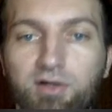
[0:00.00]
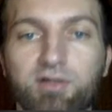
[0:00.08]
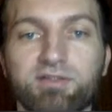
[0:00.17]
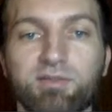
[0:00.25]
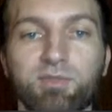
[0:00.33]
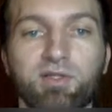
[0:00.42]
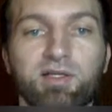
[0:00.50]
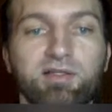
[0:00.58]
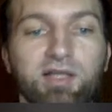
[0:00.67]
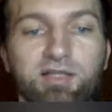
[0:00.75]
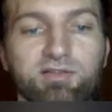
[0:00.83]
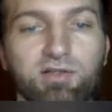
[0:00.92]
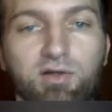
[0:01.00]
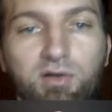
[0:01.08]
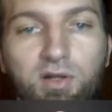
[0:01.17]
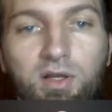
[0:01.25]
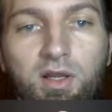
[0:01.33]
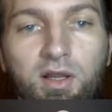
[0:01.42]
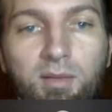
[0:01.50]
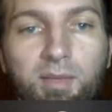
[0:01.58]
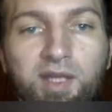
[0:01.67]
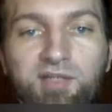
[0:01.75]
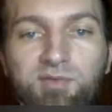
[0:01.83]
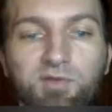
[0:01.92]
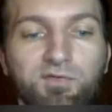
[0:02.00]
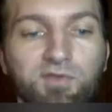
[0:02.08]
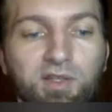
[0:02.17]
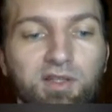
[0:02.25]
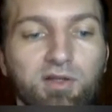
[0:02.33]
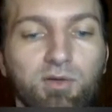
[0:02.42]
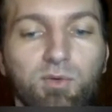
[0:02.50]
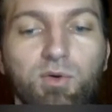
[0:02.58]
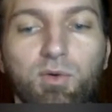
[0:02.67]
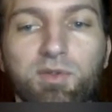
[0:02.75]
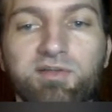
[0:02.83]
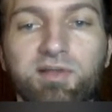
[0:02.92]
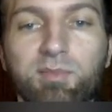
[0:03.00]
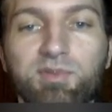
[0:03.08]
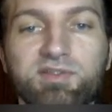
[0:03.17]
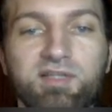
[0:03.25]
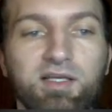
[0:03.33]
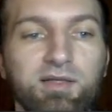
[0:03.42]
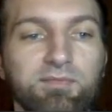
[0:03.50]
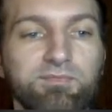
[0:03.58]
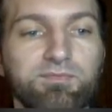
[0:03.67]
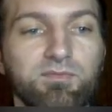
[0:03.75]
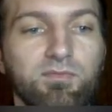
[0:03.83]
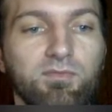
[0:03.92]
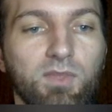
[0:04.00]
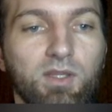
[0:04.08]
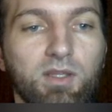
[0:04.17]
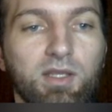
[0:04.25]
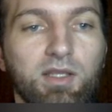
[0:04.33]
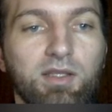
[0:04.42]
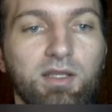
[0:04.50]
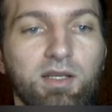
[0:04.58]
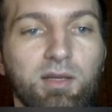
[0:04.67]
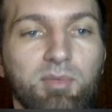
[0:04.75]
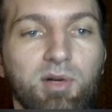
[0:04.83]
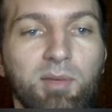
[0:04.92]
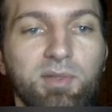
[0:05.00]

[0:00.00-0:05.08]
something like that. So management fee, we'll go with 10%. And then property